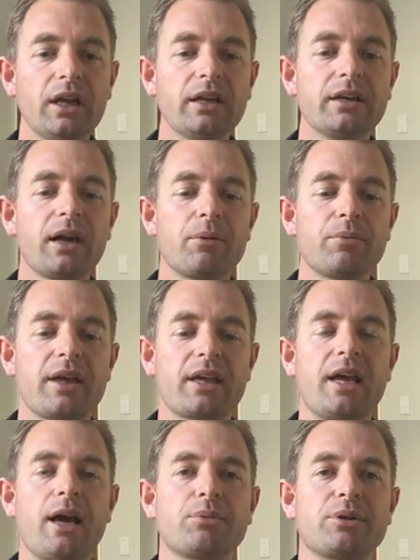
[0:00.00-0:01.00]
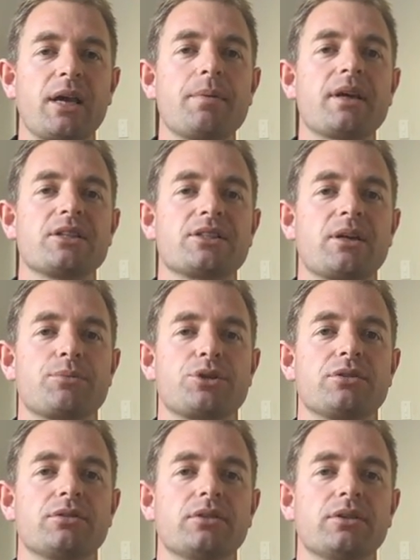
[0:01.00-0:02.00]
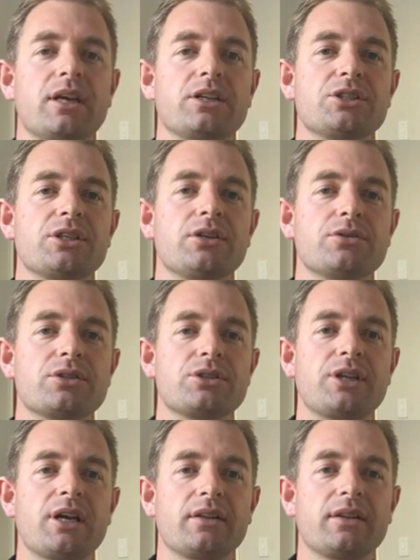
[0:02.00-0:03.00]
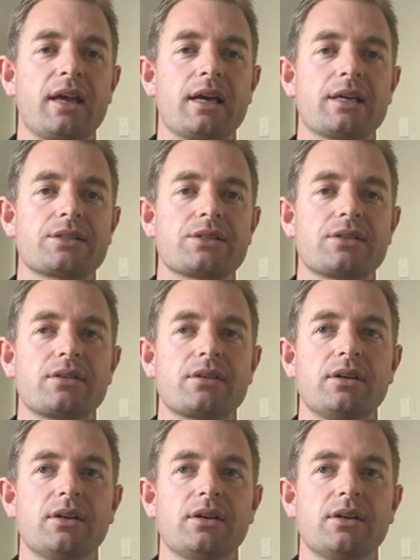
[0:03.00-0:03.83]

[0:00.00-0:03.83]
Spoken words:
And that can help to keep the consumption, the energy usage down in the house.